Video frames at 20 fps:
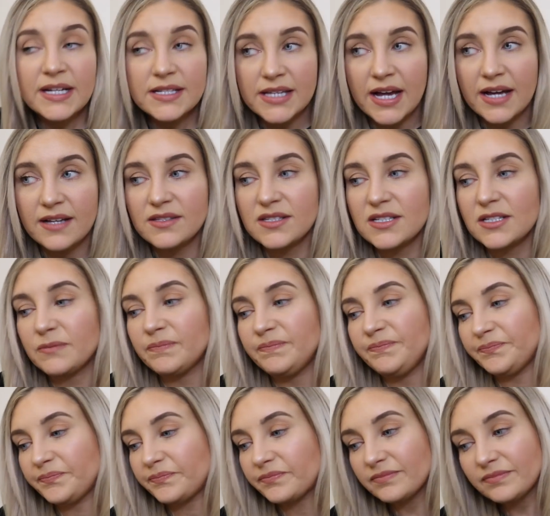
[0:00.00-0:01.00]
test.
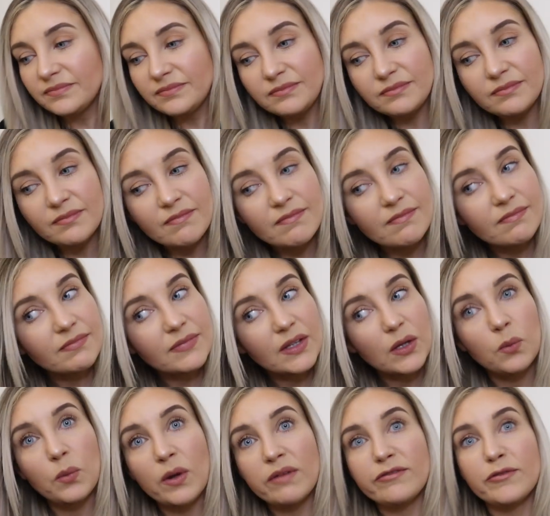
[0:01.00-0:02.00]

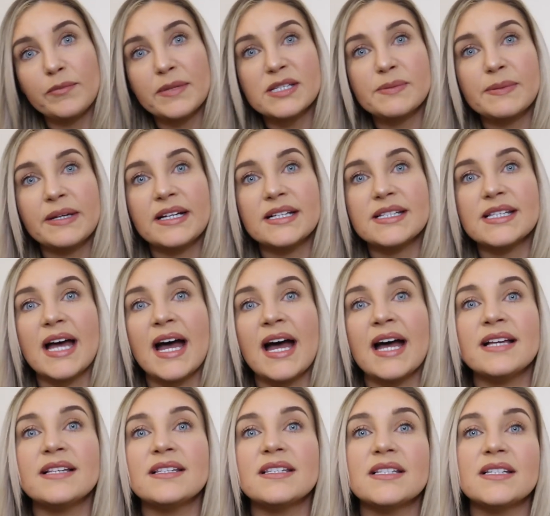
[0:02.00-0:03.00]
Went for my smear
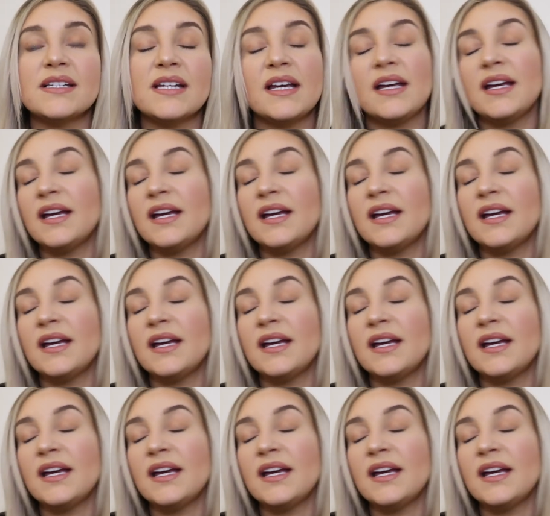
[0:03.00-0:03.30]
test.